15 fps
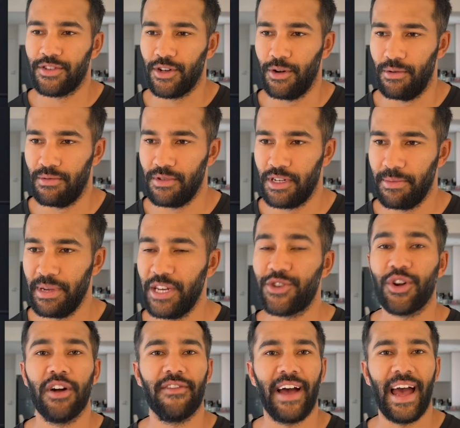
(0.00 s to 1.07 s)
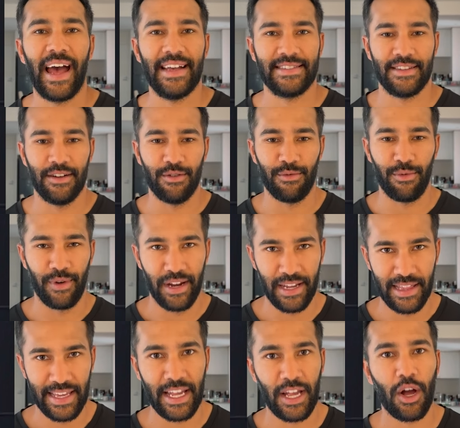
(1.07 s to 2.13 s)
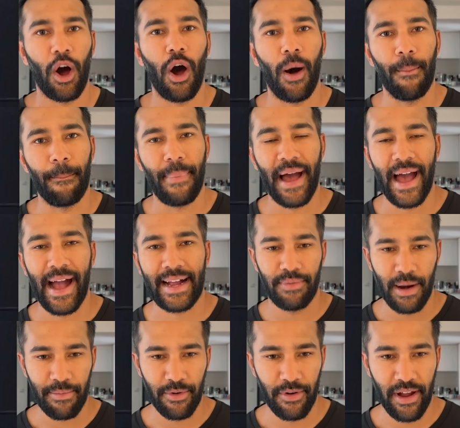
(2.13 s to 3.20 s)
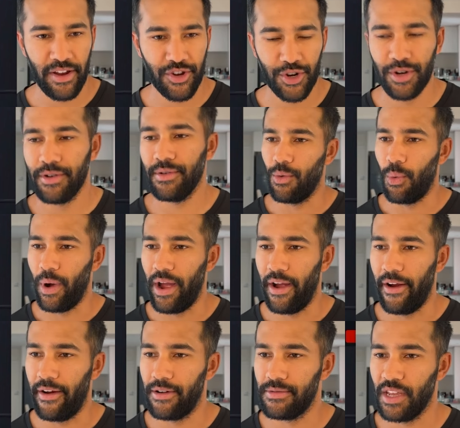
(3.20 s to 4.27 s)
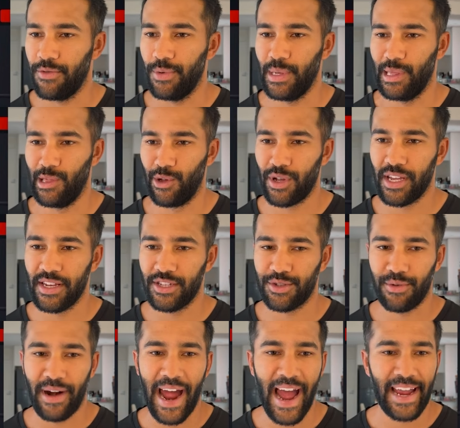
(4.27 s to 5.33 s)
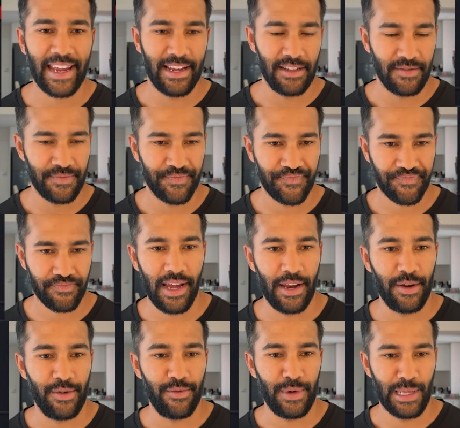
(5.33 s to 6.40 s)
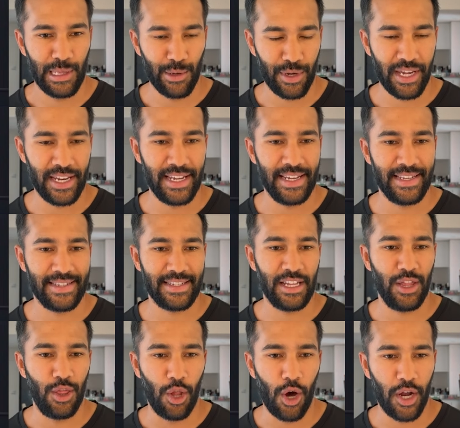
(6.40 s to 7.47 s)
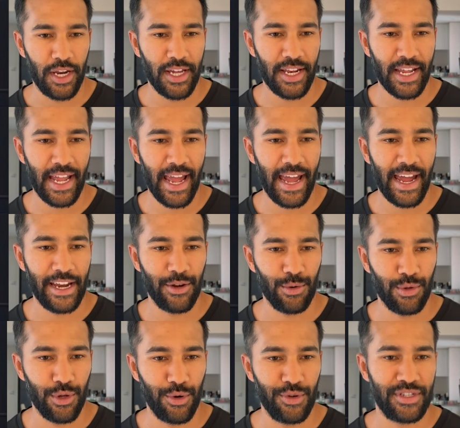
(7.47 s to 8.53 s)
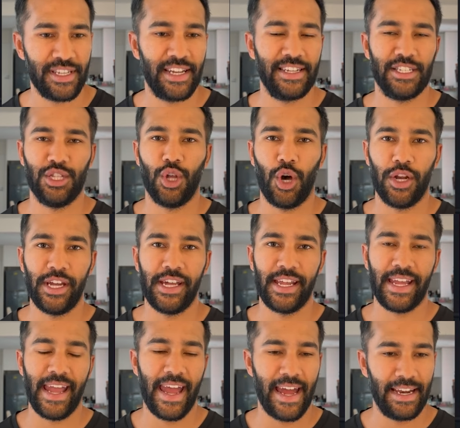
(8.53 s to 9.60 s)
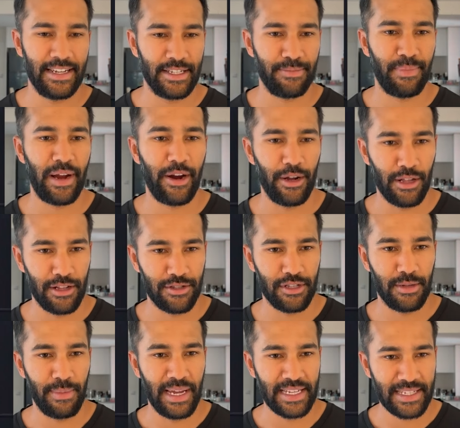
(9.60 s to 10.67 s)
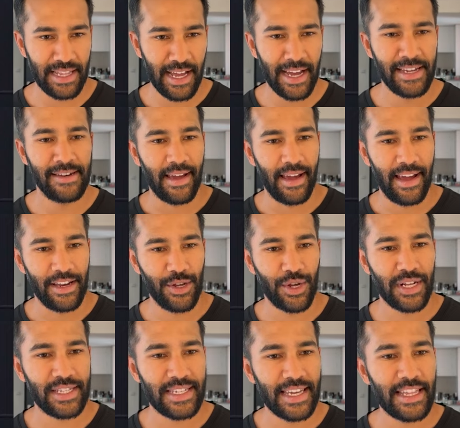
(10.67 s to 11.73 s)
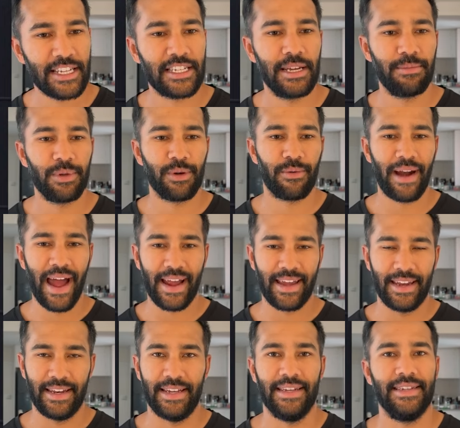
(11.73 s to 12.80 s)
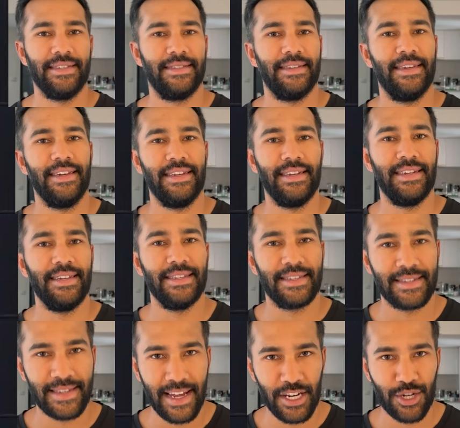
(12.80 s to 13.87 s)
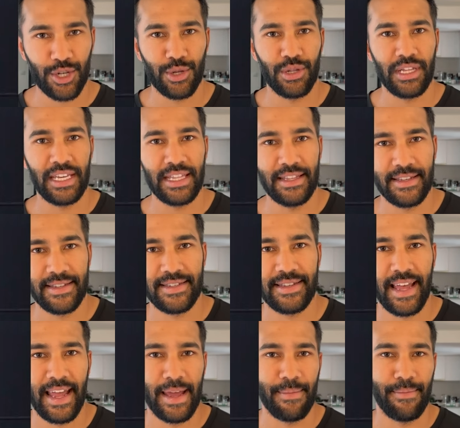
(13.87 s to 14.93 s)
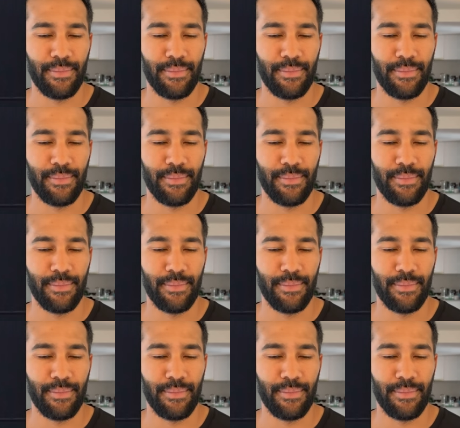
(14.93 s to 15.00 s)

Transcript: So Dimitrov has a really compact preparation where if we look at his racket and if we look at his non-hitting hand, you'll notice that his non-hitting hand is parallel to the baseline, and you could say the tip of the racket is in essentially the same